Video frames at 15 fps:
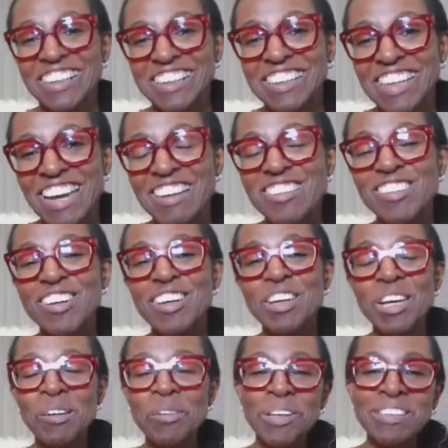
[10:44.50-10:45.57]
Okay, so
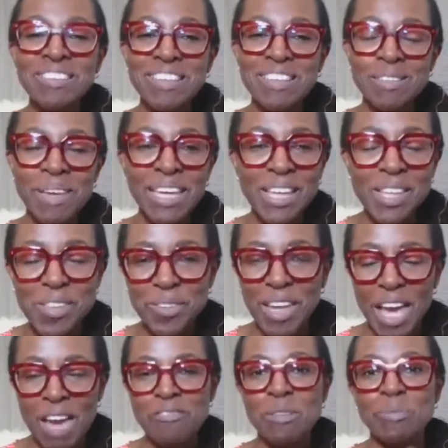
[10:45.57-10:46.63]
equality is making sure
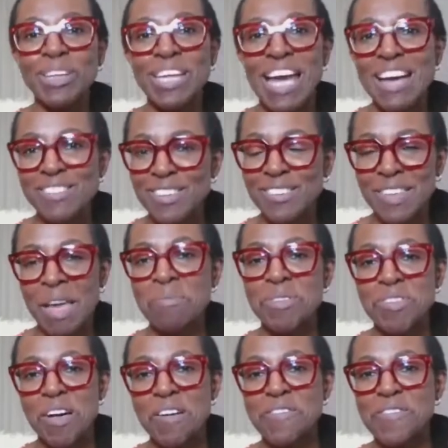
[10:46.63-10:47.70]
that everybody has the same
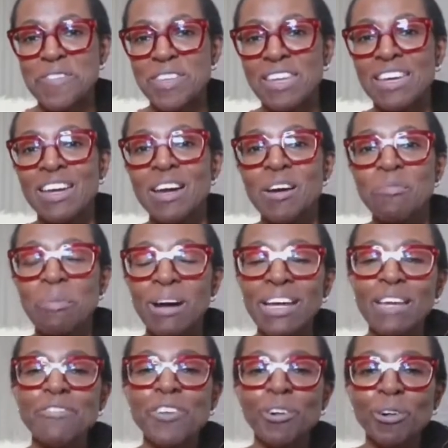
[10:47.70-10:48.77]
stuff.
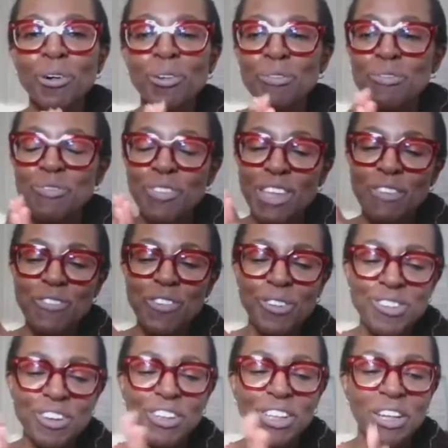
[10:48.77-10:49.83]
But if
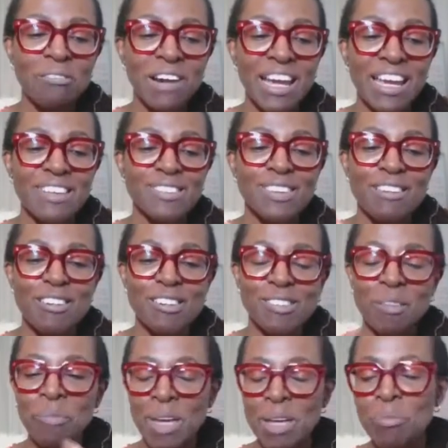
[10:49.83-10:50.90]
you're starting a race and there are
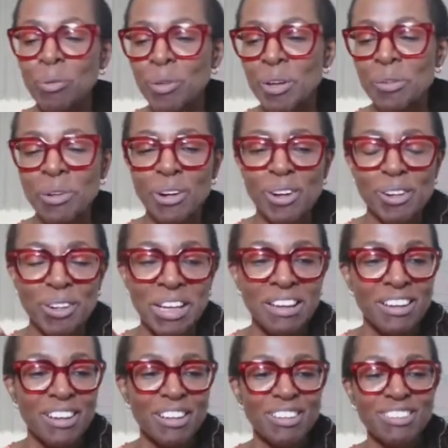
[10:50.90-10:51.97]
some people who are
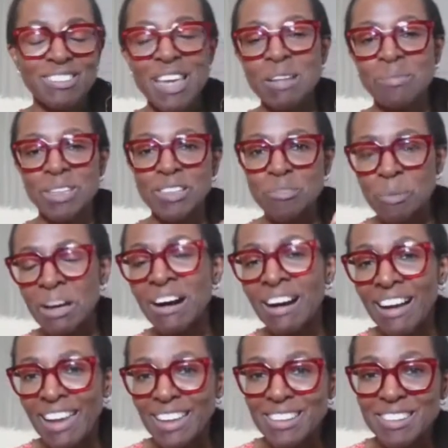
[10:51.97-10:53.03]
10 minutes
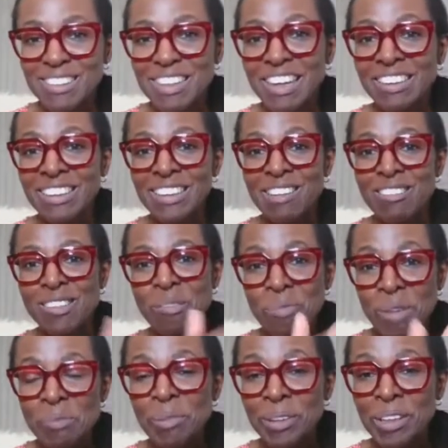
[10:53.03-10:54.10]
behind, and then there are
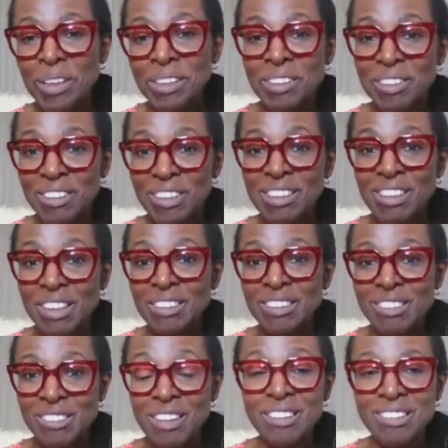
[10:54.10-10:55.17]
some people that are
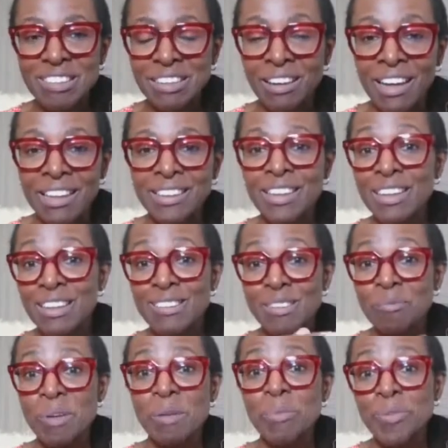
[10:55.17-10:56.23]
at the starting line,
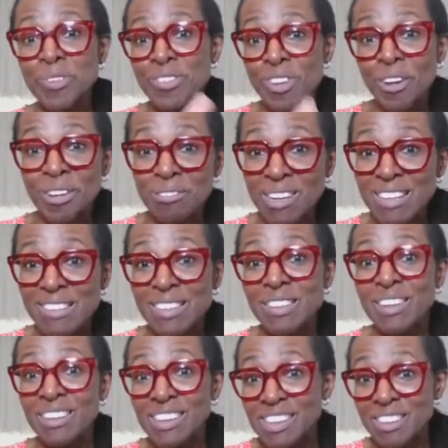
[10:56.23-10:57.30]
some people start the race,
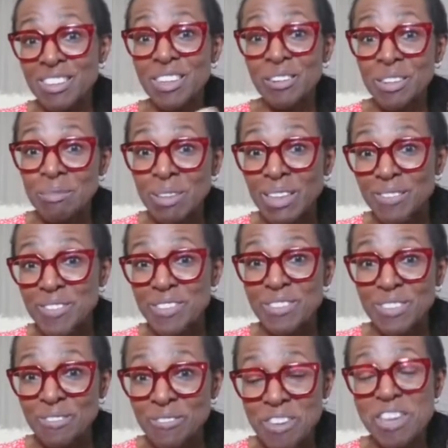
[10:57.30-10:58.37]
you know, in the middle of
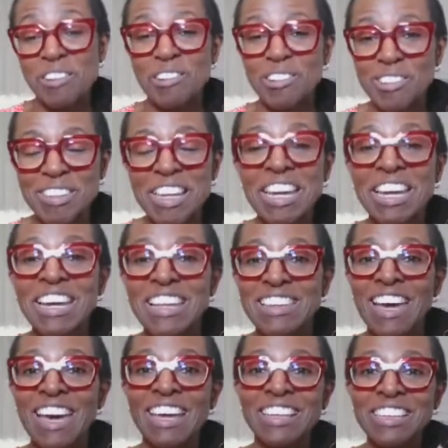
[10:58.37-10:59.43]
the field,
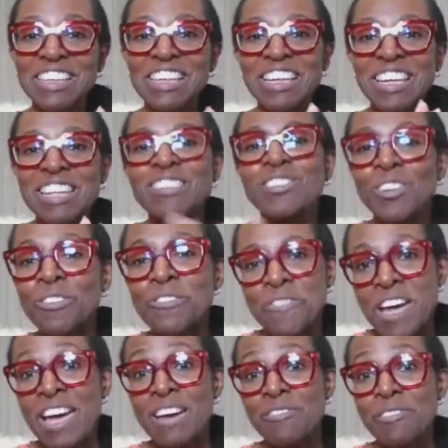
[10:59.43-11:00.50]
then it's
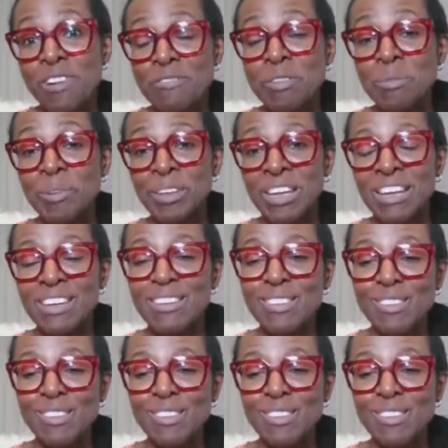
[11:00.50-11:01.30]
not fair for everybody.